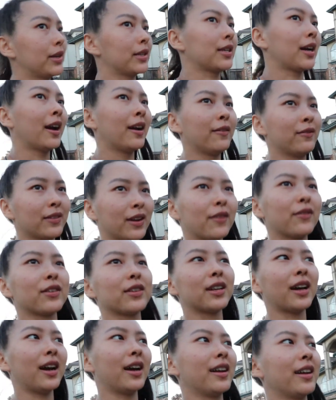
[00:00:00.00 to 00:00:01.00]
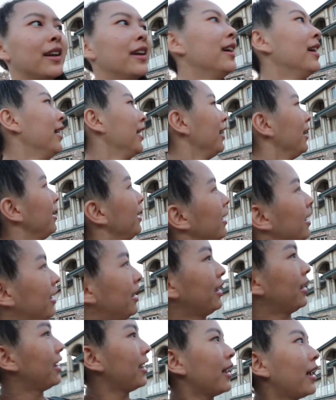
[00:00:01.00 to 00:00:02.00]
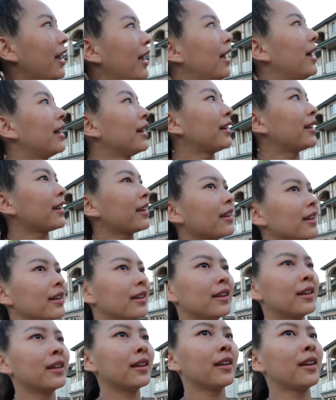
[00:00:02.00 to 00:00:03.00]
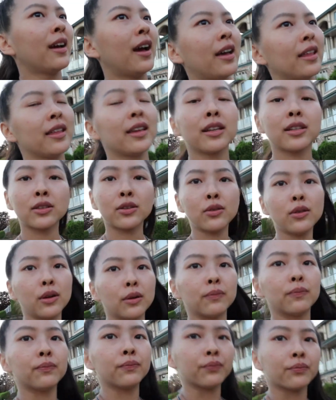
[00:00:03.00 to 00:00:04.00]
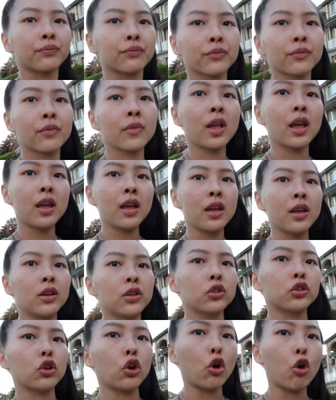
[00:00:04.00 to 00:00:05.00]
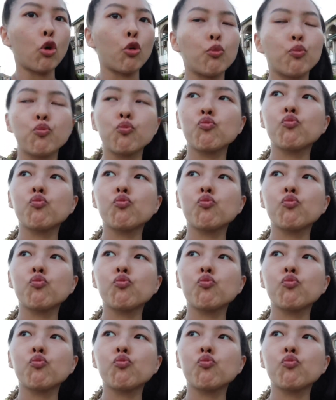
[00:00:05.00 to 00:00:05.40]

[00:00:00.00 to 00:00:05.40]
which I've never done and I think it's cool so